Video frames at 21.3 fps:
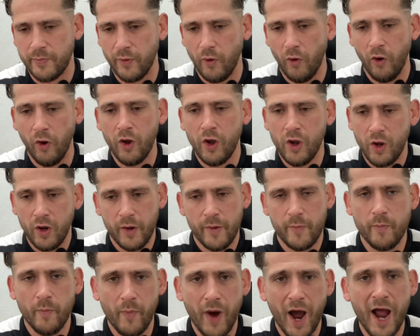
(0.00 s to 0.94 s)
but
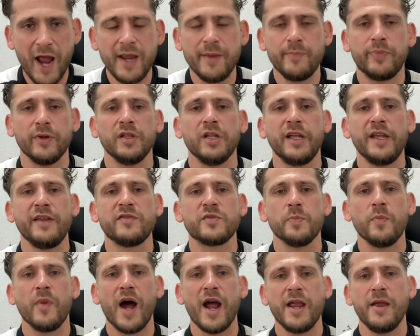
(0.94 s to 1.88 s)
my beliefs,
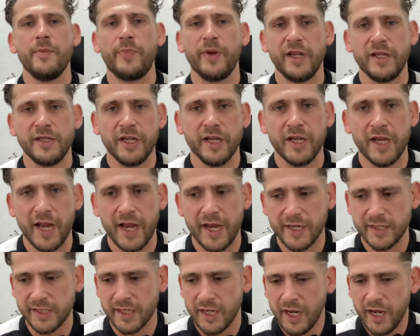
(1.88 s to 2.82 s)
my opinion
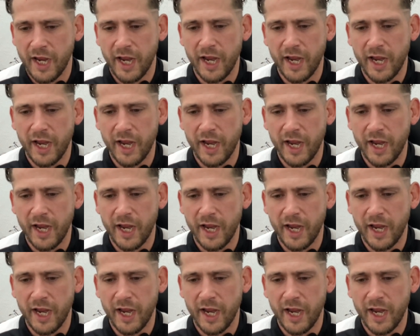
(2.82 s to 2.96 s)
is,